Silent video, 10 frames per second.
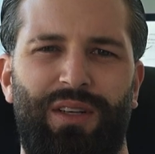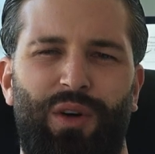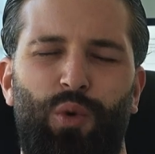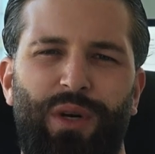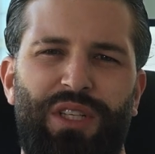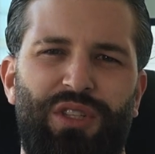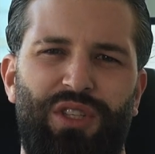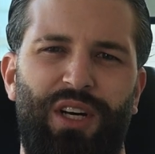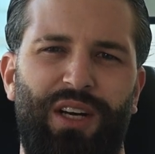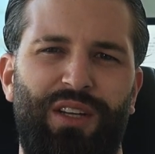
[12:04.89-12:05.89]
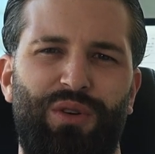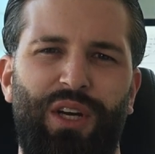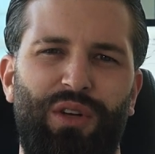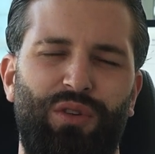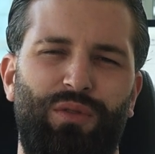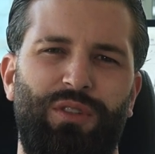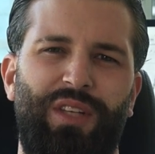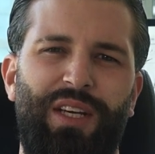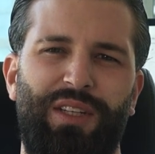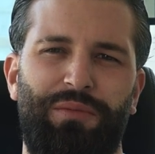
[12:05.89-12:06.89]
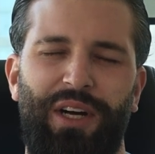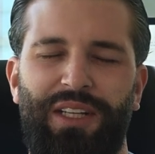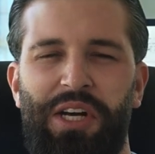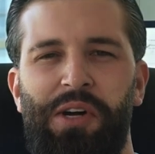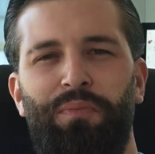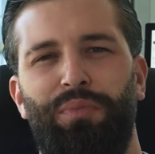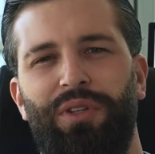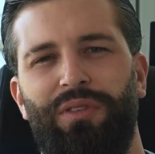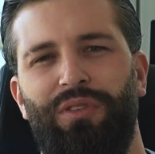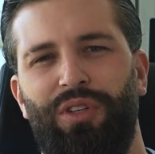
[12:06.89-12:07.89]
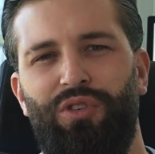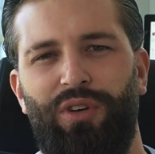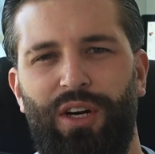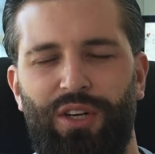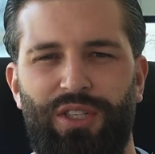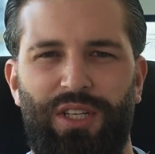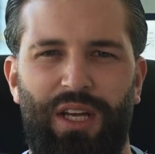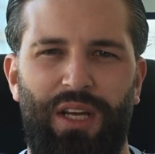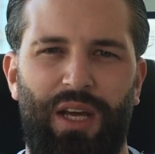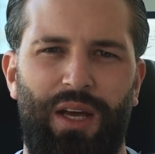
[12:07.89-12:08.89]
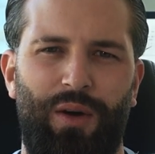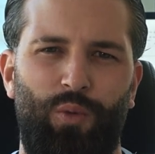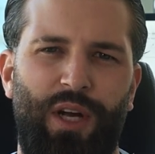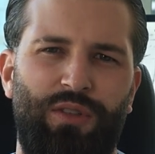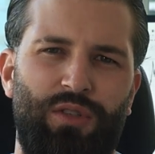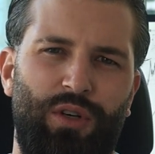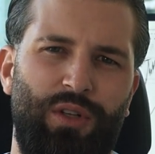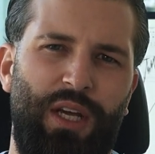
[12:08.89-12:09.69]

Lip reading: always suck and you cannot overtake them, right? But the truckers, they went on